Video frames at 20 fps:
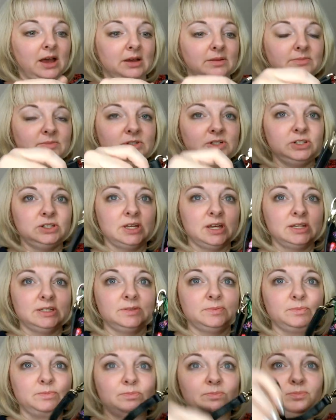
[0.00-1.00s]
She
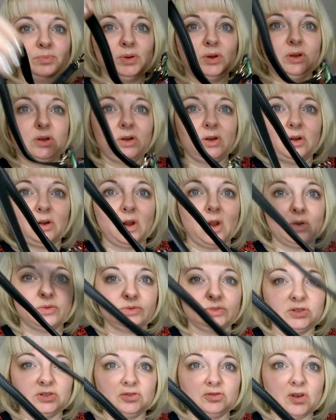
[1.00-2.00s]
does put her
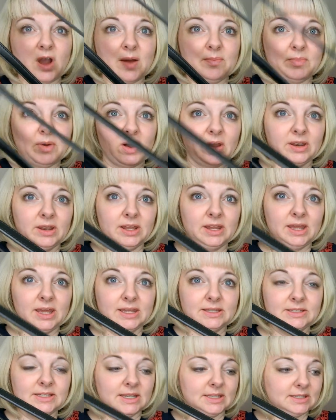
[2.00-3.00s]
own strap on it.
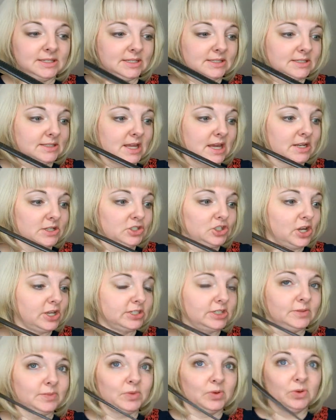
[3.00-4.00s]
It does. It's not
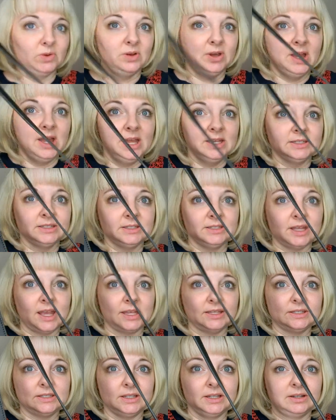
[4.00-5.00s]
adjustable. It's a
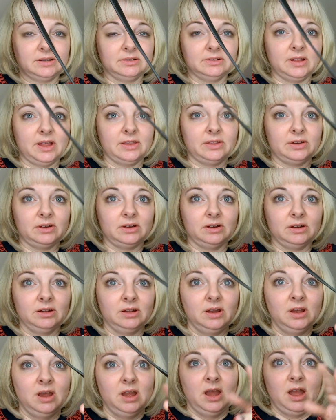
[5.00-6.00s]
nice little leather
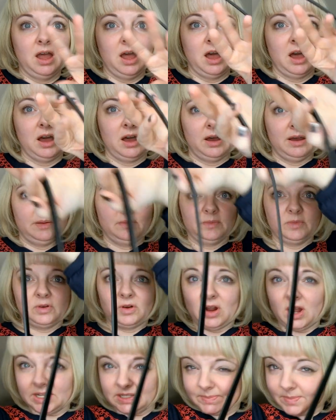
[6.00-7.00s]

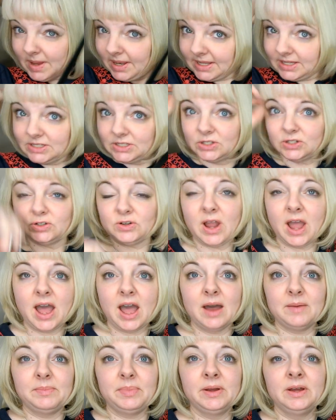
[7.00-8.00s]
crossbody
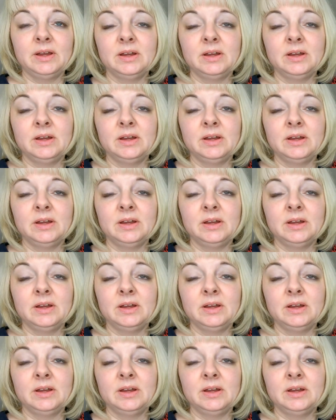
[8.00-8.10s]
strap.